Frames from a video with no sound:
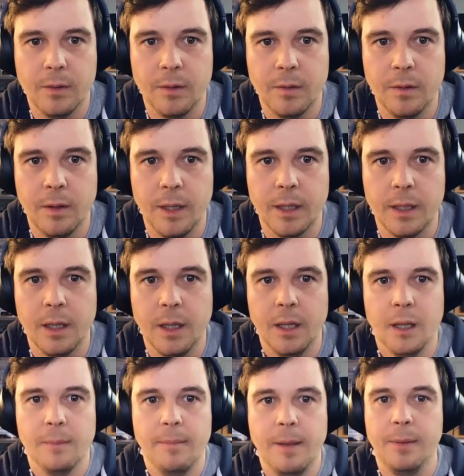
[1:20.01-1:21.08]
So like,
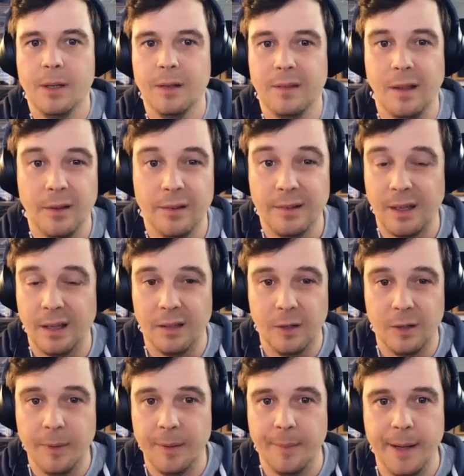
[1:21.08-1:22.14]
maybe you can tell us like a little
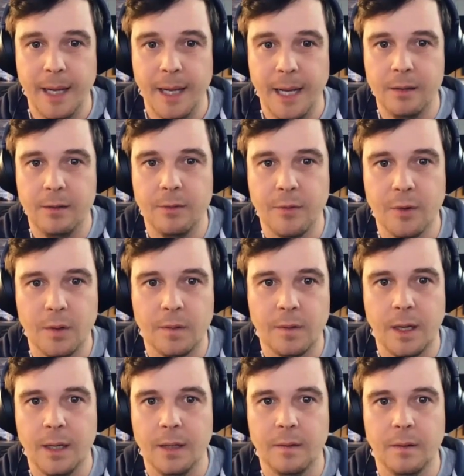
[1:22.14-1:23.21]
bit about how you first
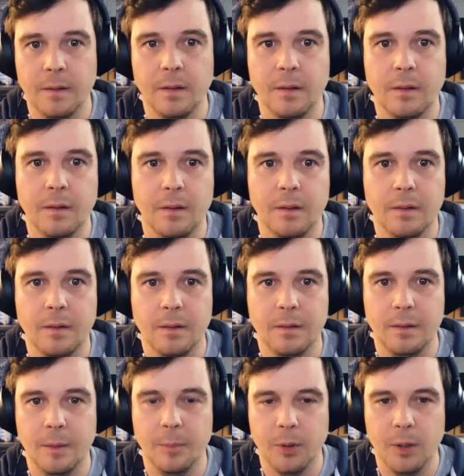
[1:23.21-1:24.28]
got into to
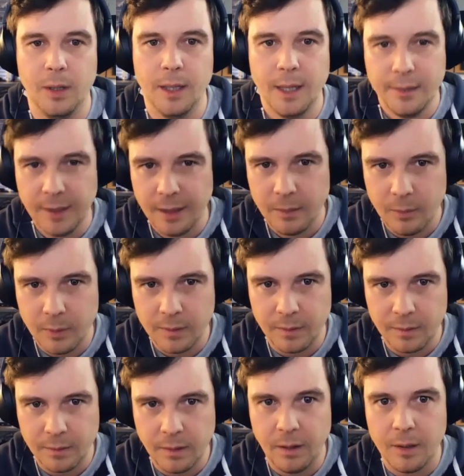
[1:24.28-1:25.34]
deep learning. I think it was the
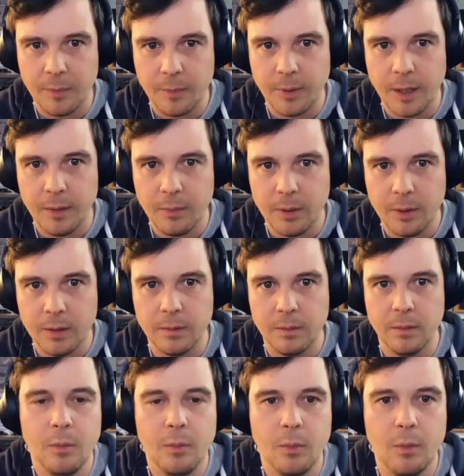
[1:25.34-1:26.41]
startup, right, where you
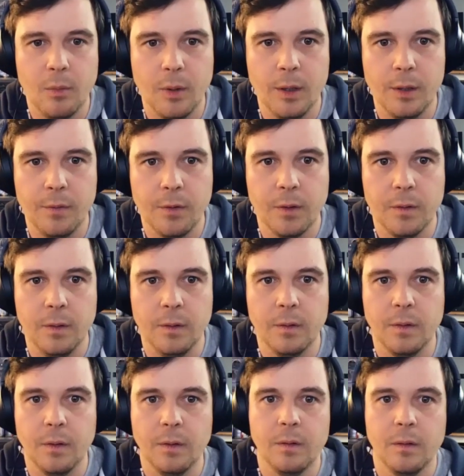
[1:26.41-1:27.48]
where you first used this.